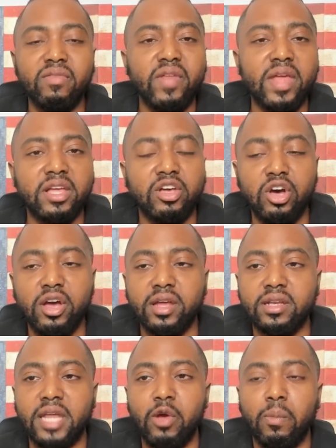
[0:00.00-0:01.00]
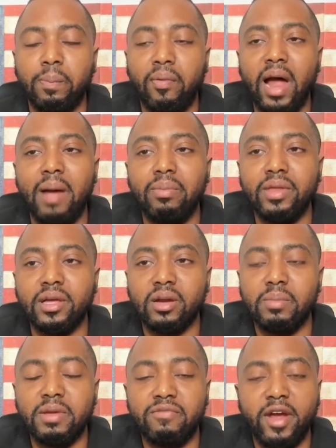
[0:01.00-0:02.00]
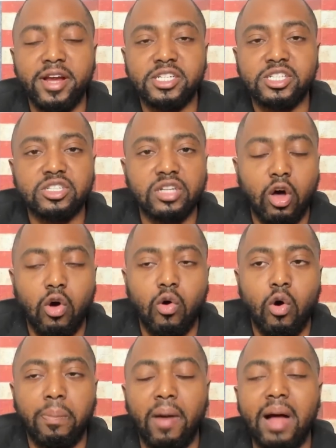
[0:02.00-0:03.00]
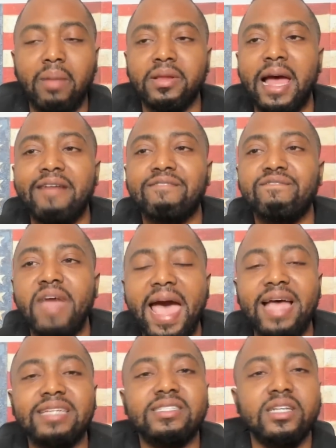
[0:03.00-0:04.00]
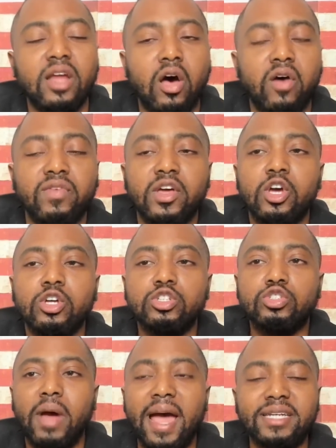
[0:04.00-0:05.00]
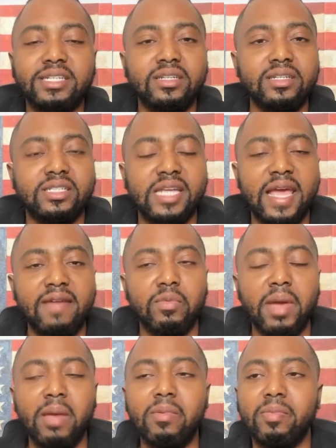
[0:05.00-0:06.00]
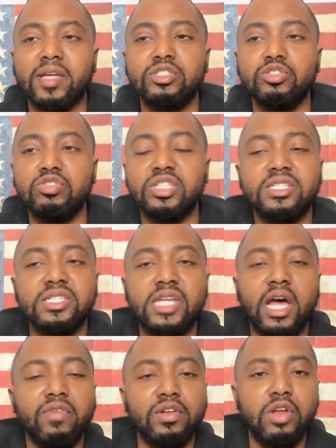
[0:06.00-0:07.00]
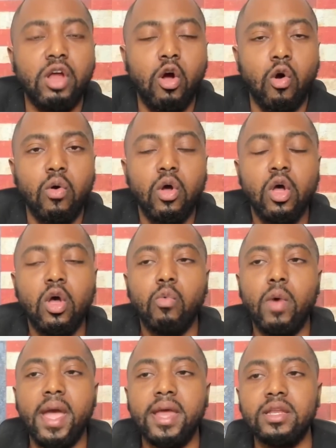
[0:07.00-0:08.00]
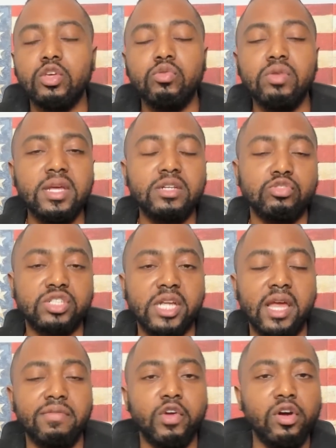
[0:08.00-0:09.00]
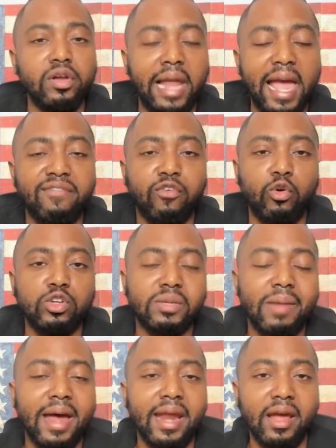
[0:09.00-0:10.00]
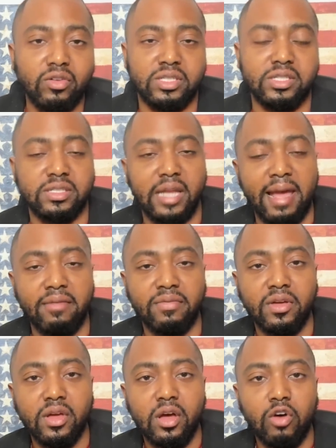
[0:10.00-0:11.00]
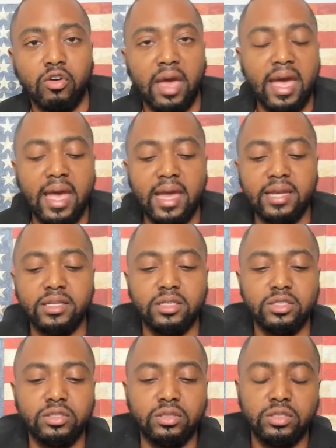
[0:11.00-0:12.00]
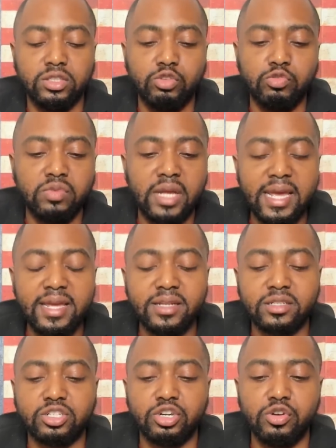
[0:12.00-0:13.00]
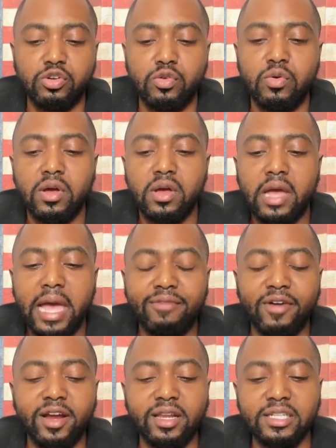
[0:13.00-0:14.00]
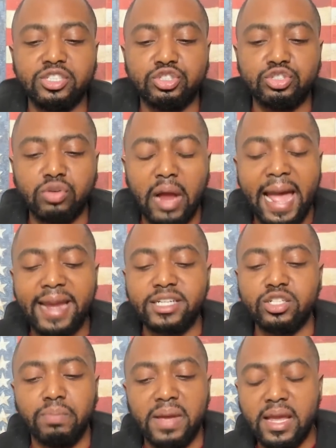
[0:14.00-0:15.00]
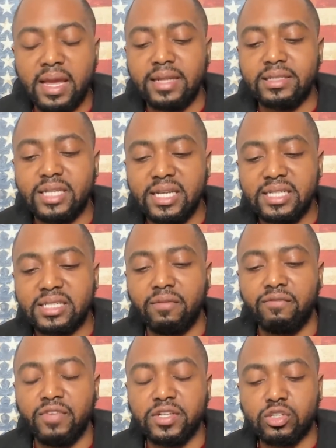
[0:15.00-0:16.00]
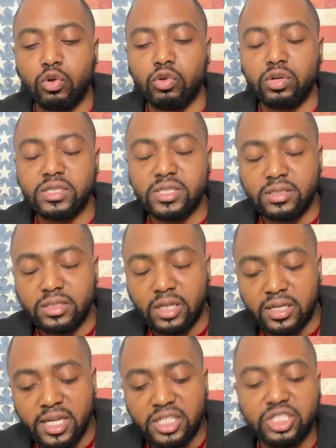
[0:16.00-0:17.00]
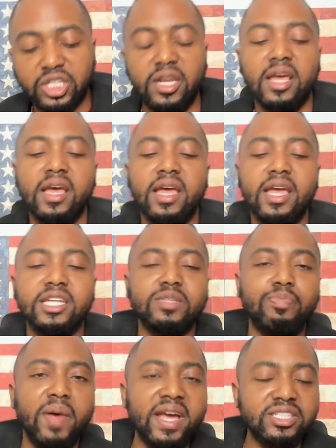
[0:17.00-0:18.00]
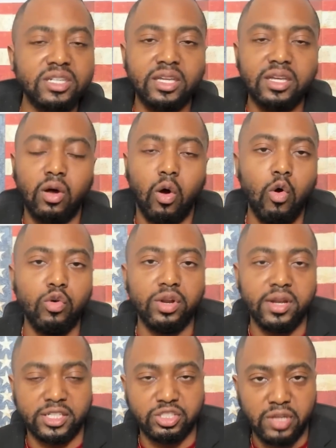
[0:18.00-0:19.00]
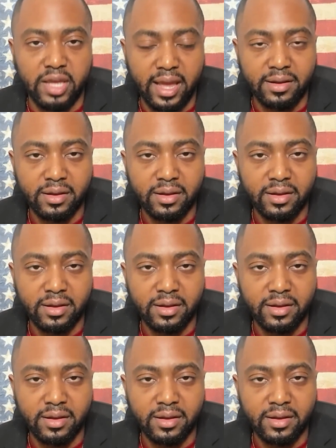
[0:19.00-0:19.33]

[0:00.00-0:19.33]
they could, they were probably going to be very slow or probably not fast enough to actually save the baby, because you just never know when you need to save your life or somebody else's life, okay? And you need to, at the very least, try to be in decent physical condition, especially the older that you get.